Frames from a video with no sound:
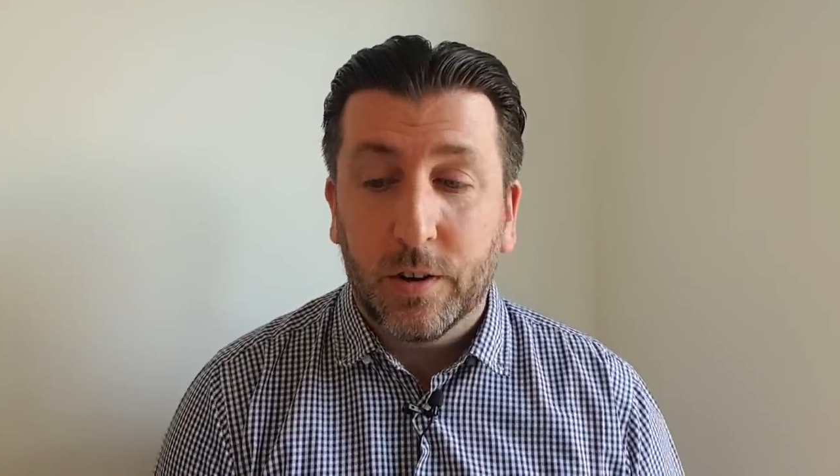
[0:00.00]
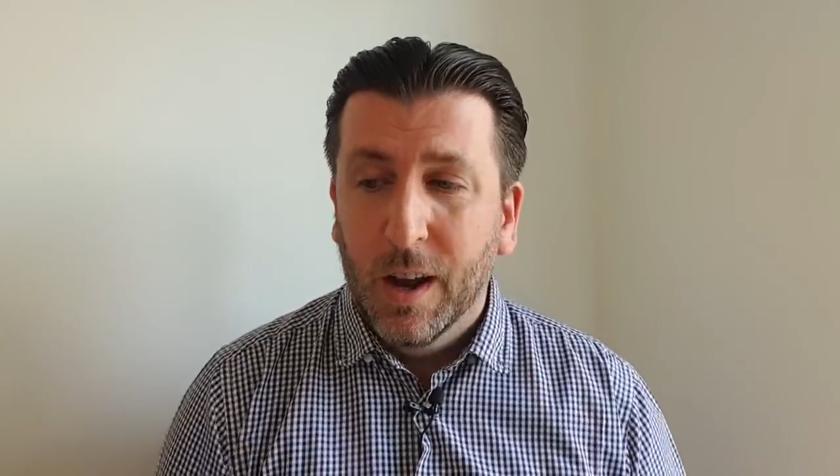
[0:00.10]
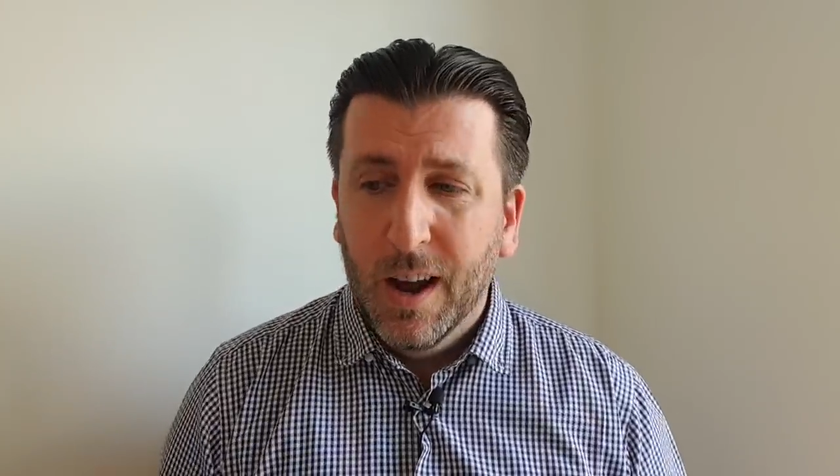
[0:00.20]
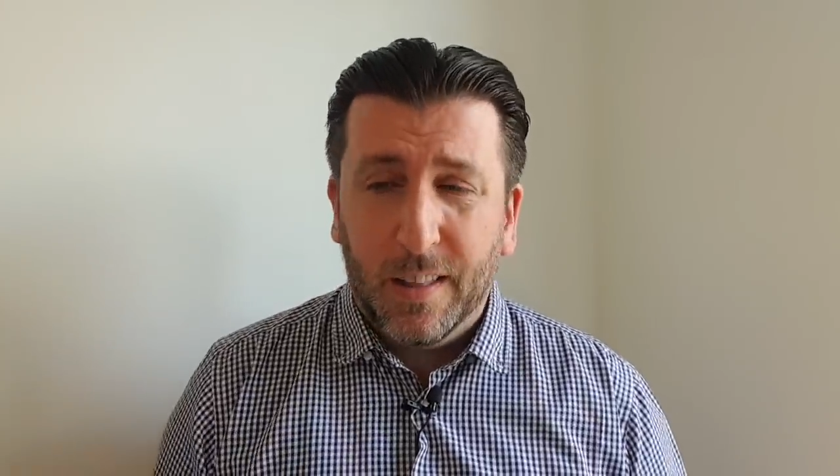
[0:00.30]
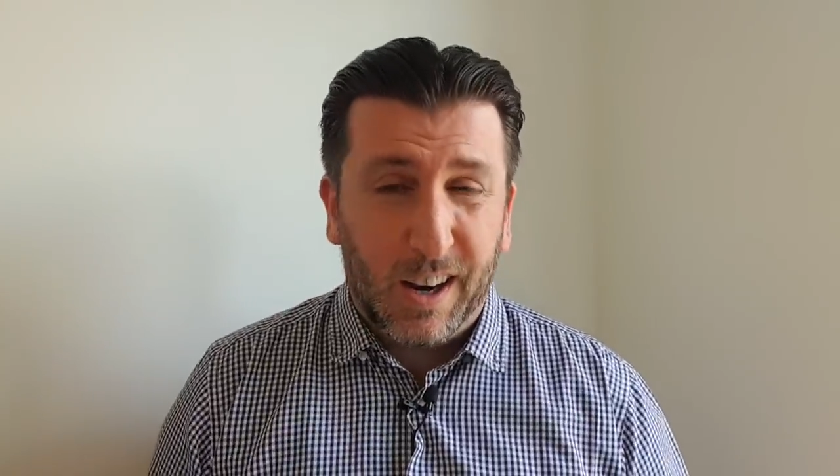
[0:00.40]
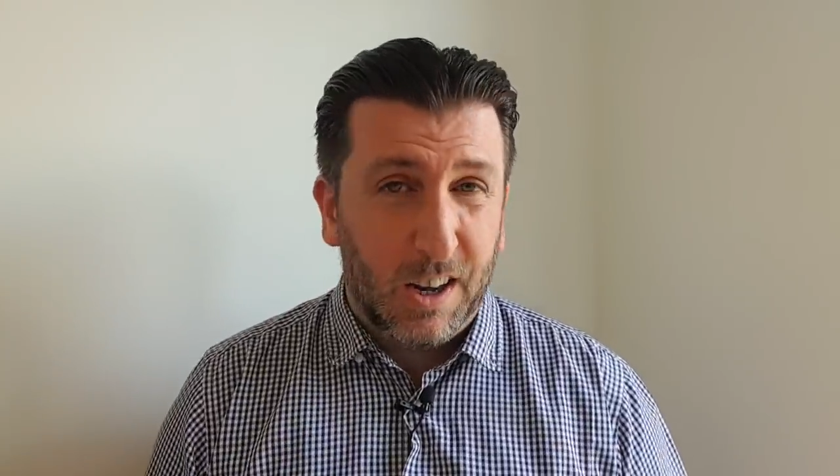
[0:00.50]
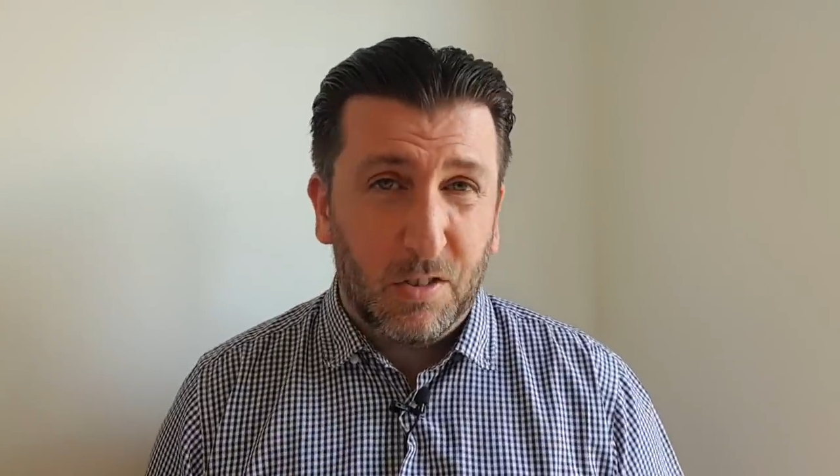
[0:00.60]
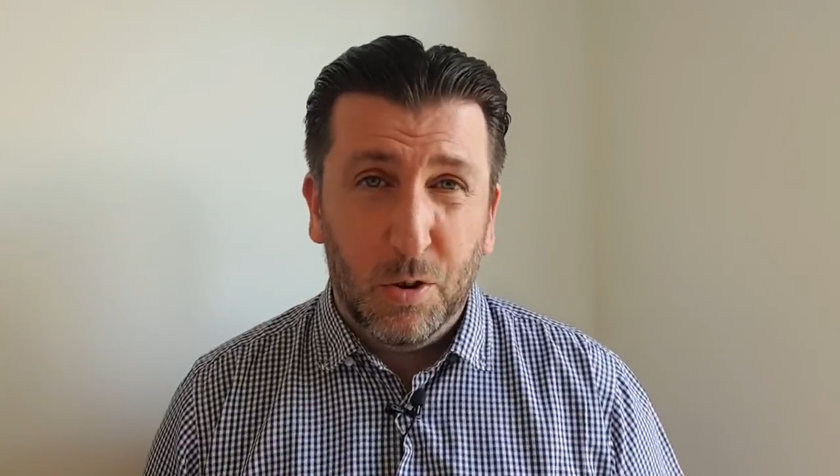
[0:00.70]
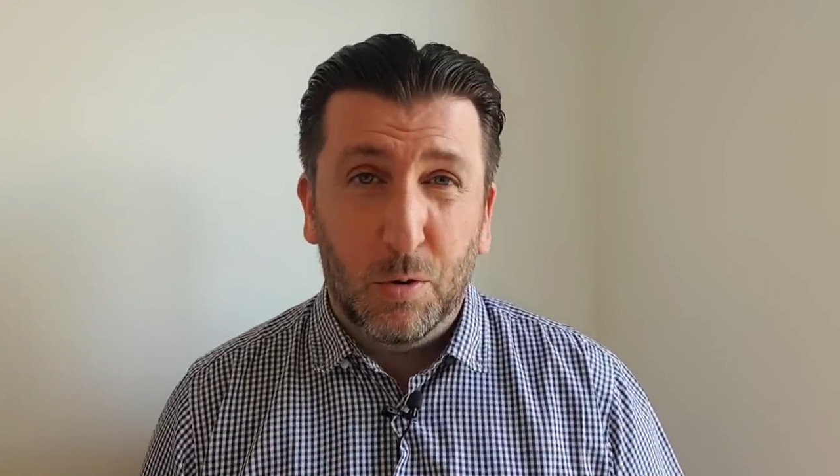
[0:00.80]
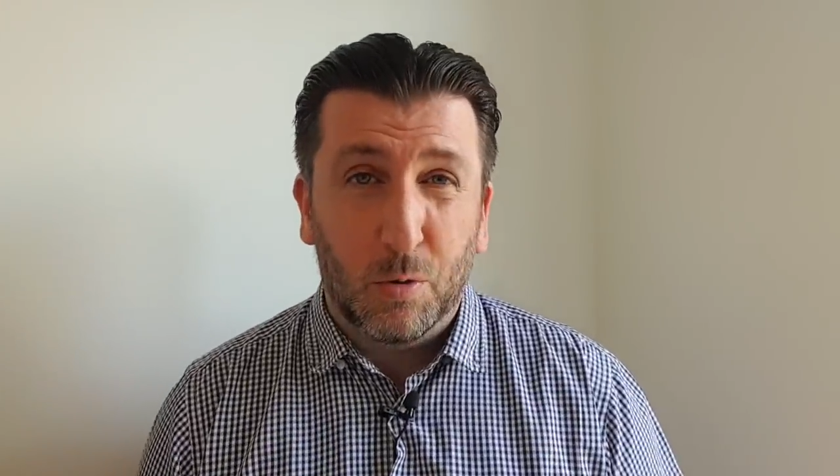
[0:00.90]
I think
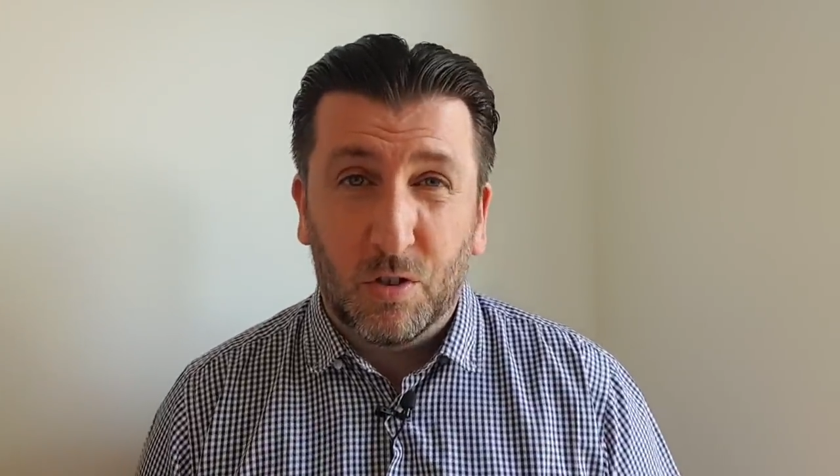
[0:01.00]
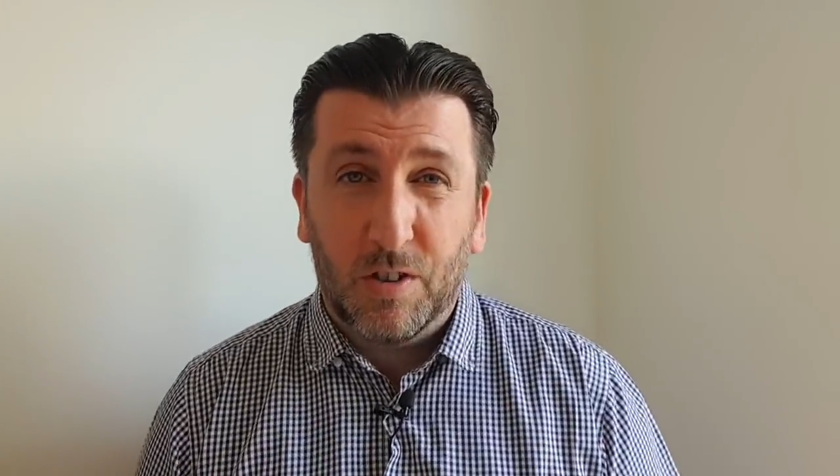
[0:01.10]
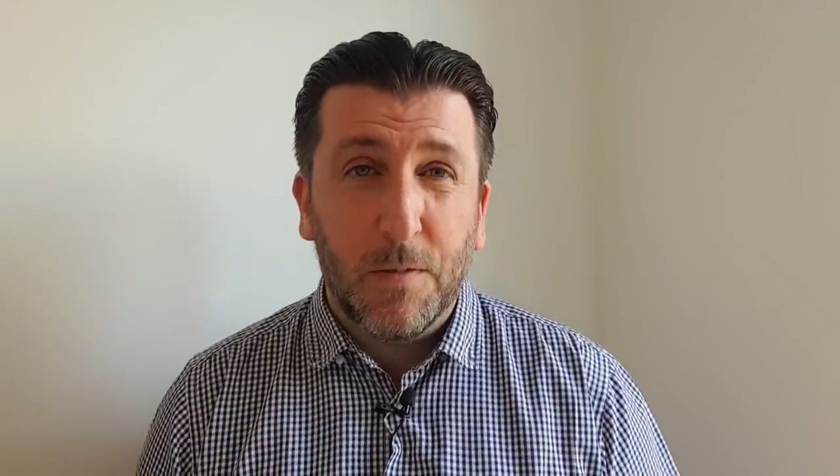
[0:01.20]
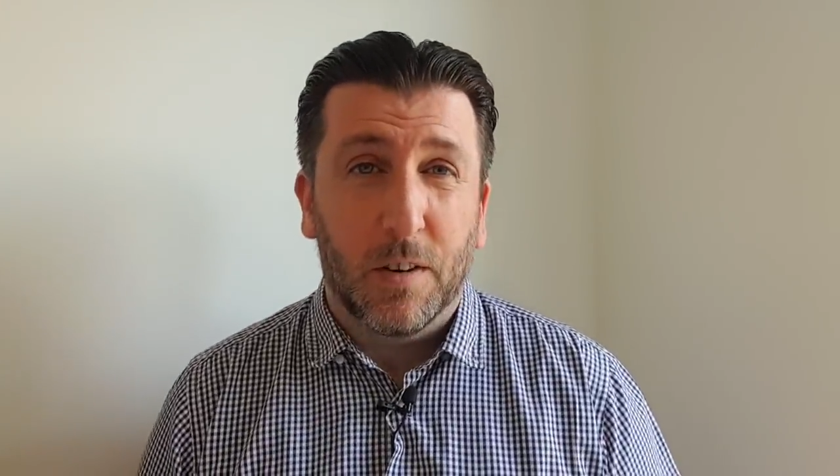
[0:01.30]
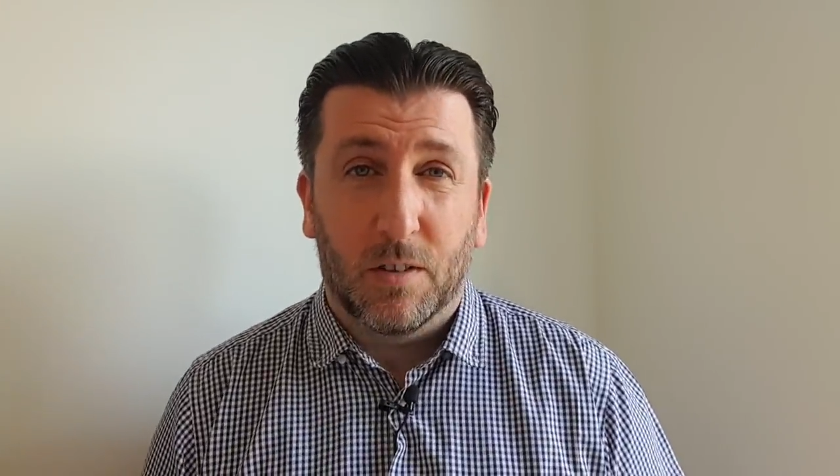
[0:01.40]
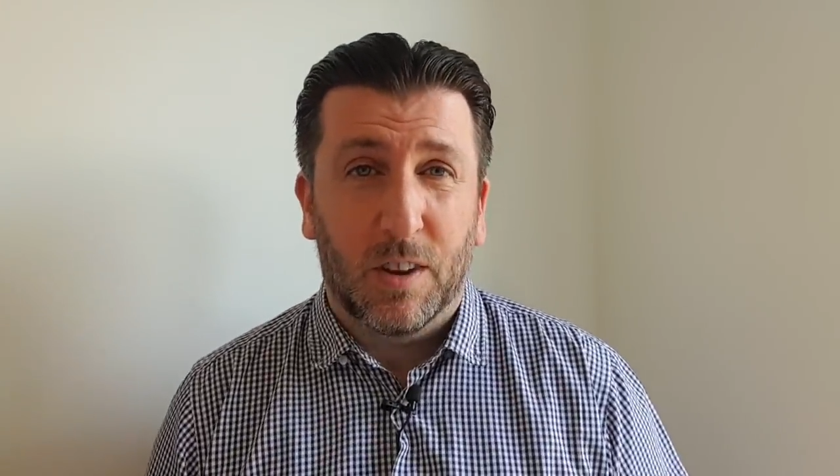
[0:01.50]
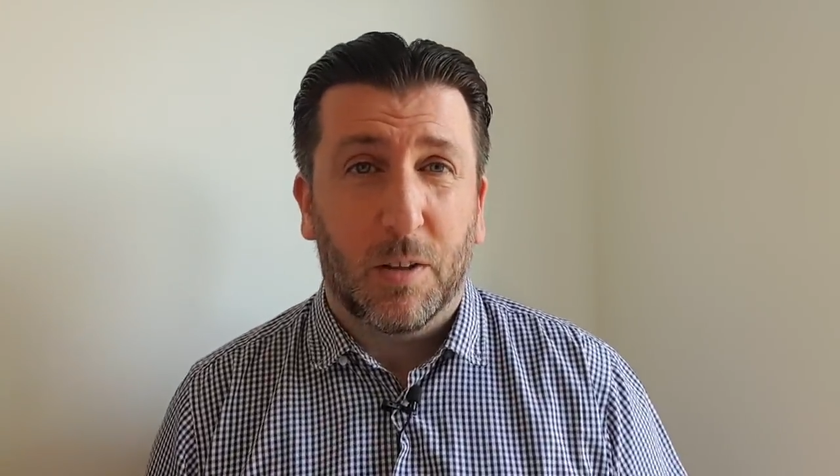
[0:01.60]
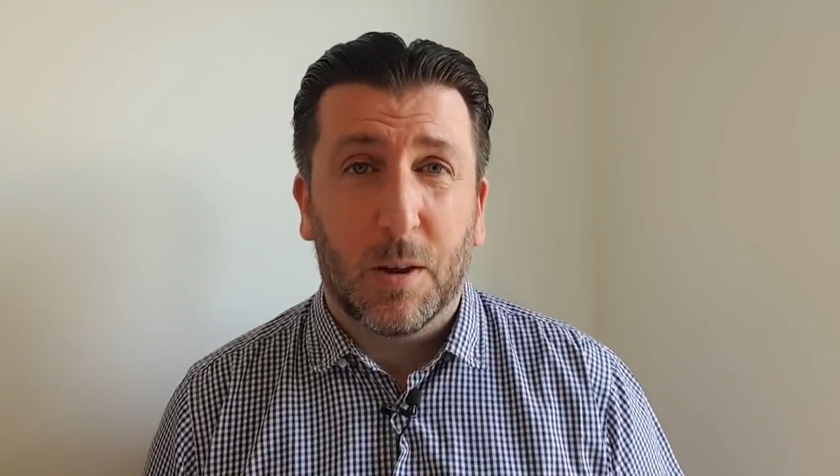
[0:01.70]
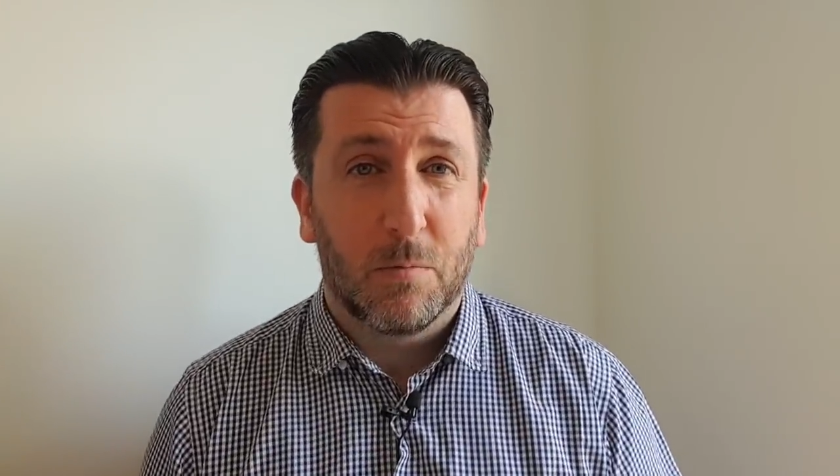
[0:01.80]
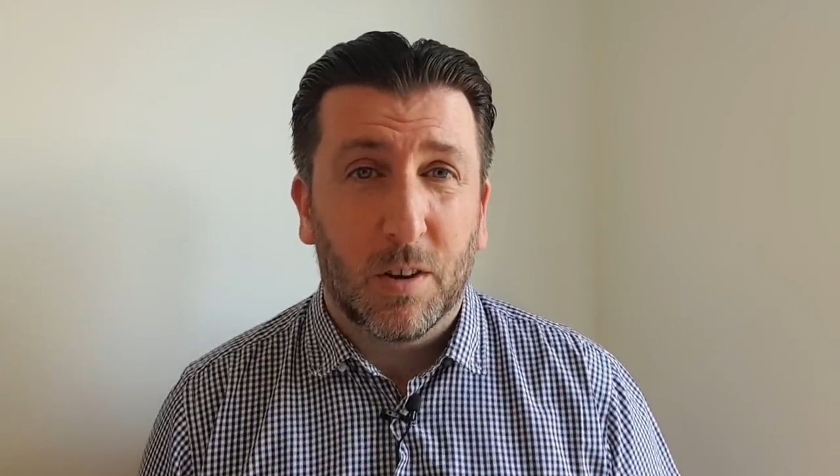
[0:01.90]
Hasenhüttl's 7th,
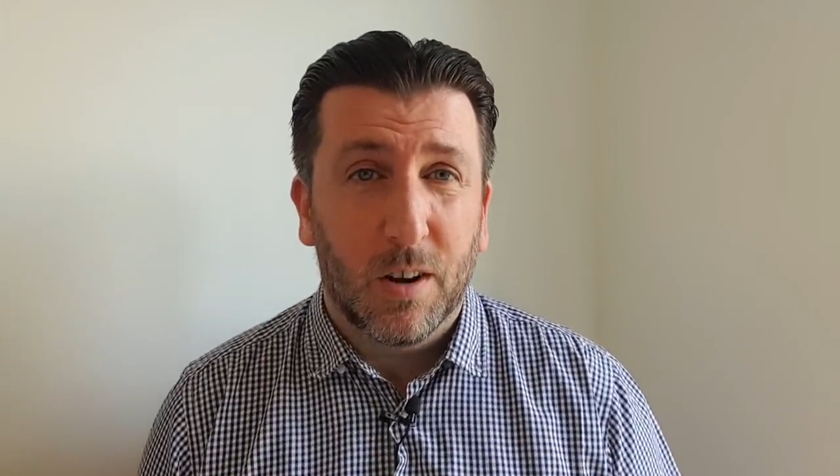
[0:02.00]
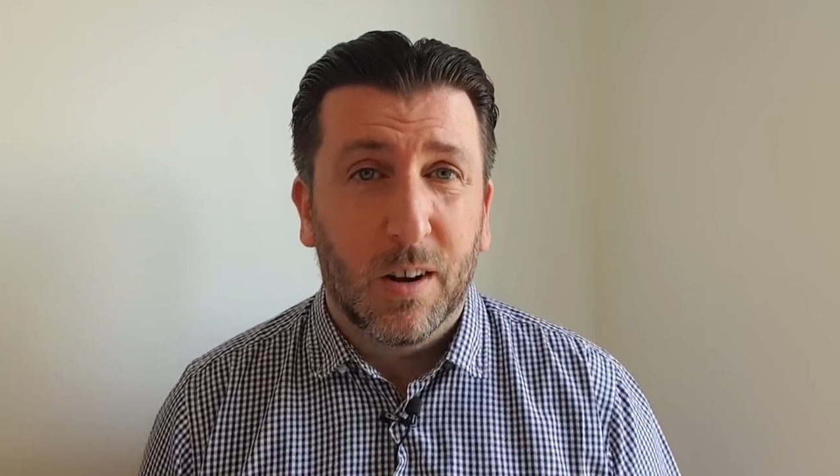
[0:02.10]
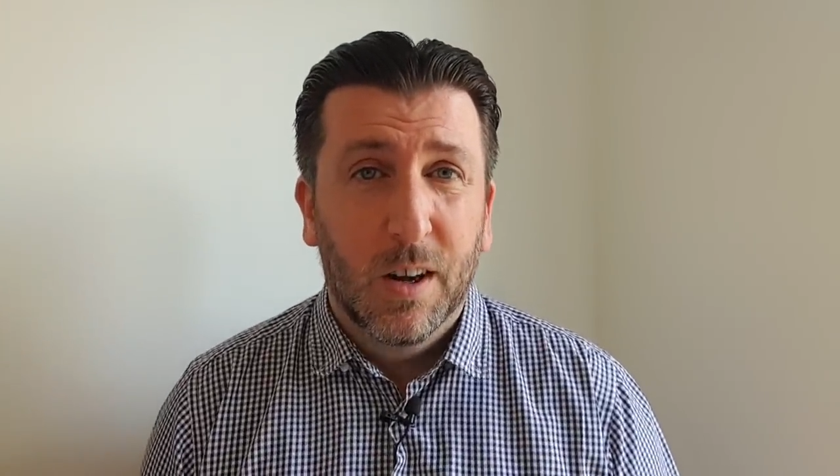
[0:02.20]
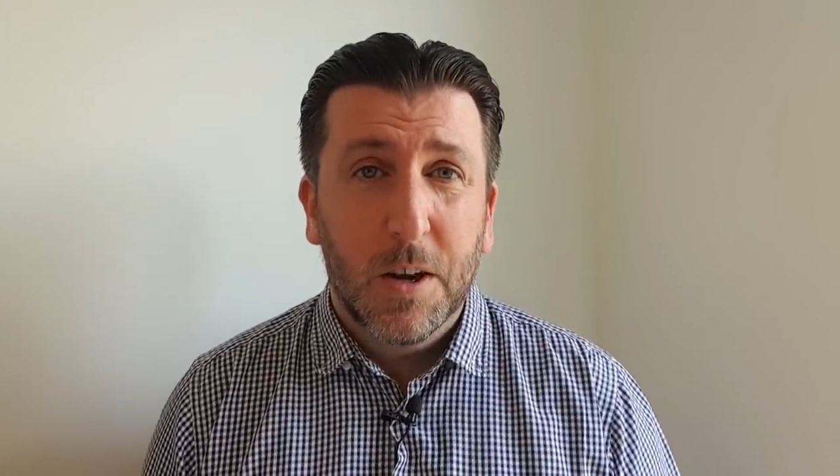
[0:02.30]
Southampton are.